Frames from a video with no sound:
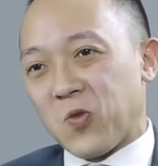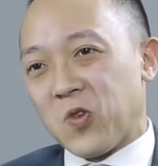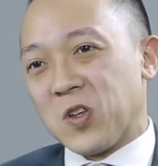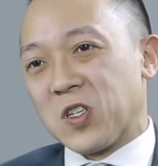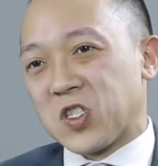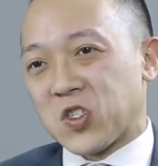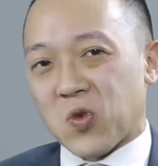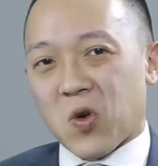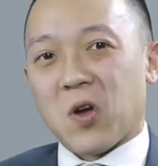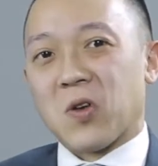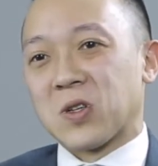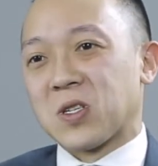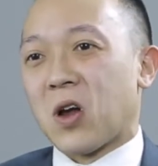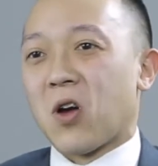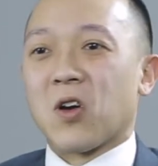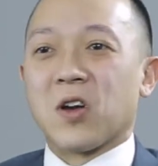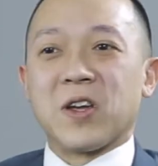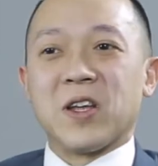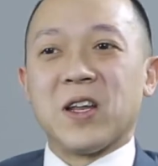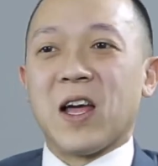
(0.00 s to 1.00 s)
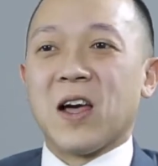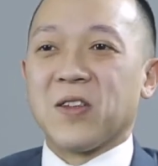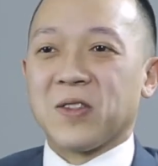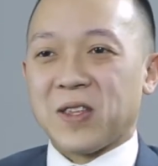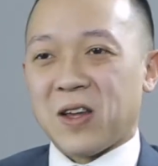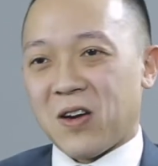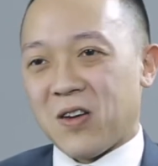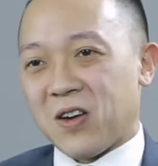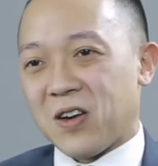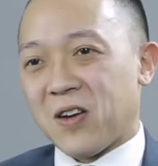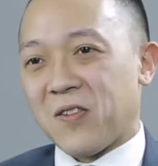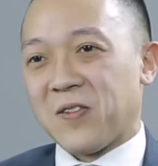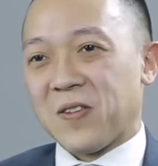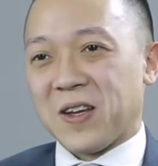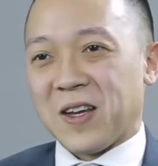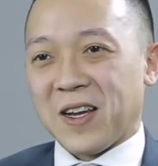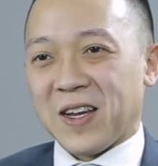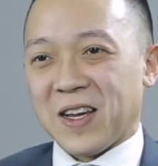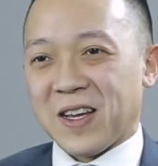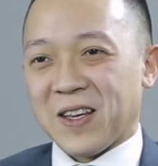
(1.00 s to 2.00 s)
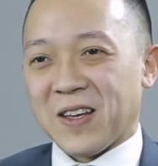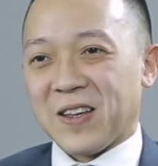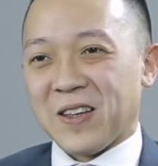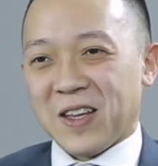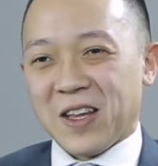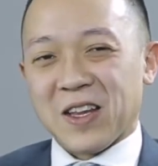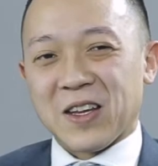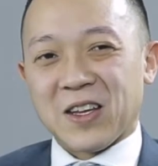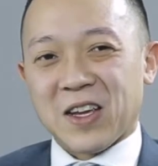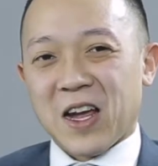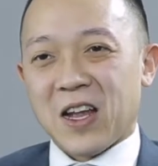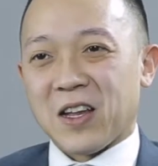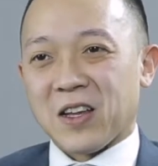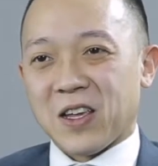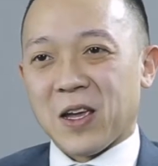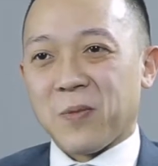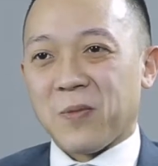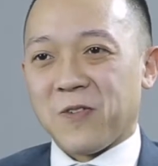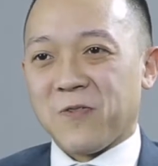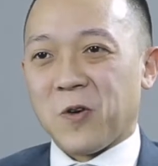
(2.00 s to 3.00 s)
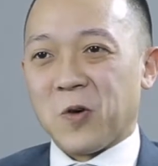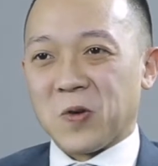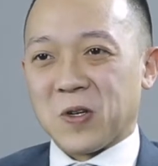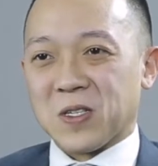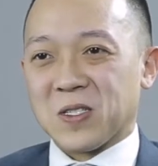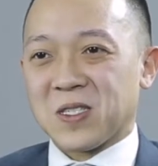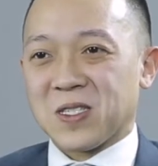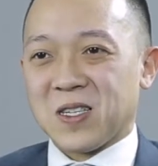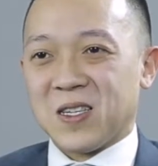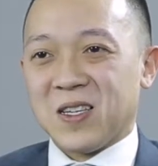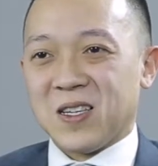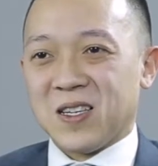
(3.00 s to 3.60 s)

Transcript: really strong target out there and everything, and it kind of kept me focused.